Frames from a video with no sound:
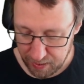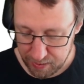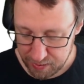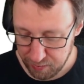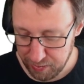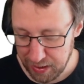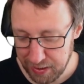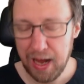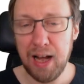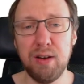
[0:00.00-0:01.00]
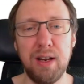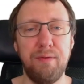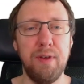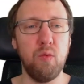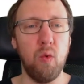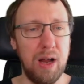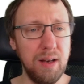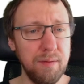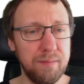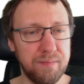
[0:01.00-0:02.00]
So we can calculate
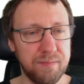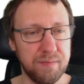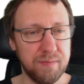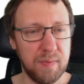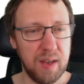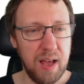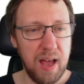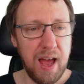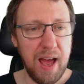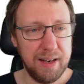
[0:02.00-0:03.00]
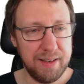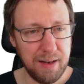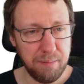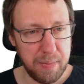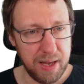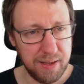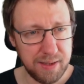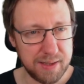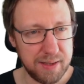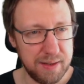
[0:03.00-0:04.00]
V1, and that
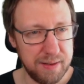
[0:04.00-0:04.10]
means